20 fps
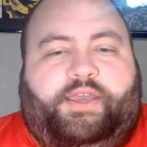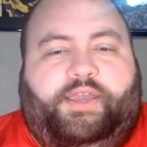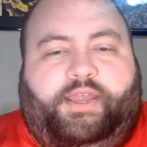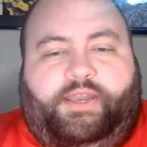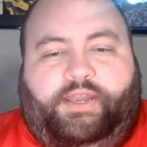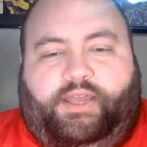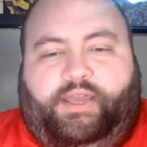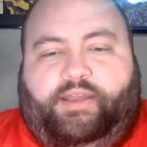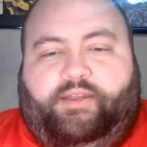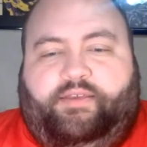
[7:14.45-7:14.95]

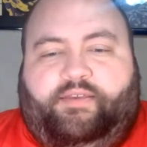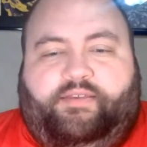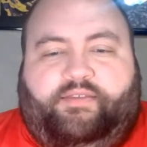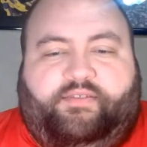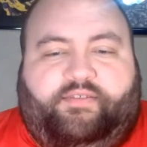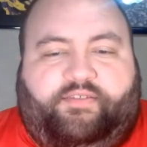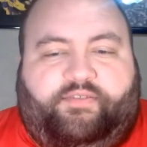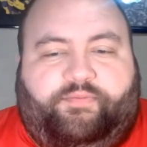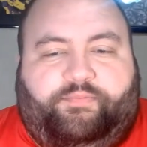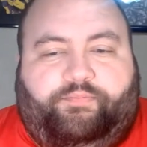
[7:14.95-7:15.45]

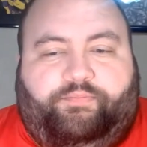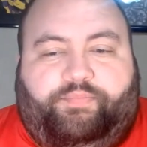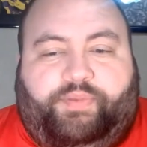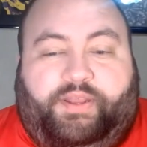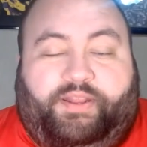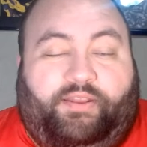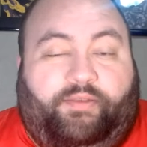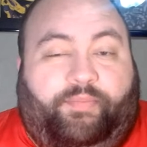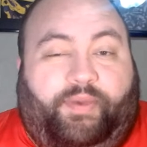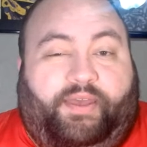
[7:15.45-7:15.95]
Indiana's
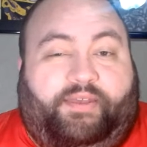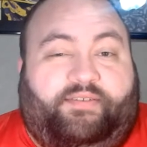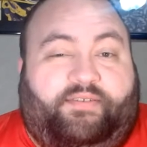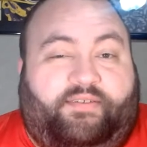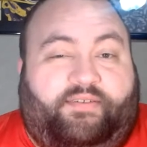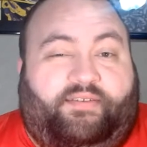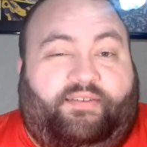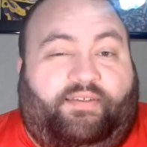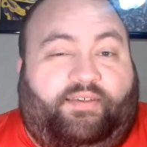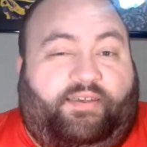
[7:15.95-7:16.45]
been the
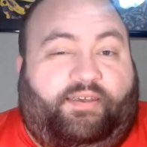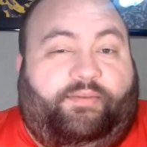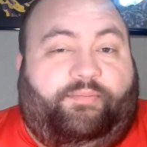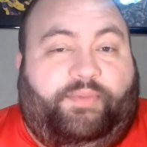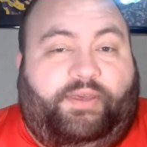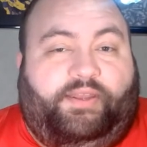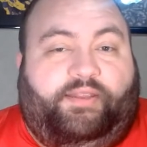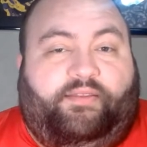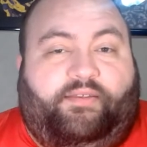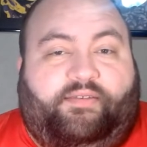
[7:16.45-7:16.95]
best
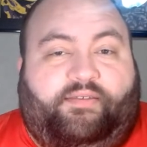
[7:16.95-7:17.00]
team in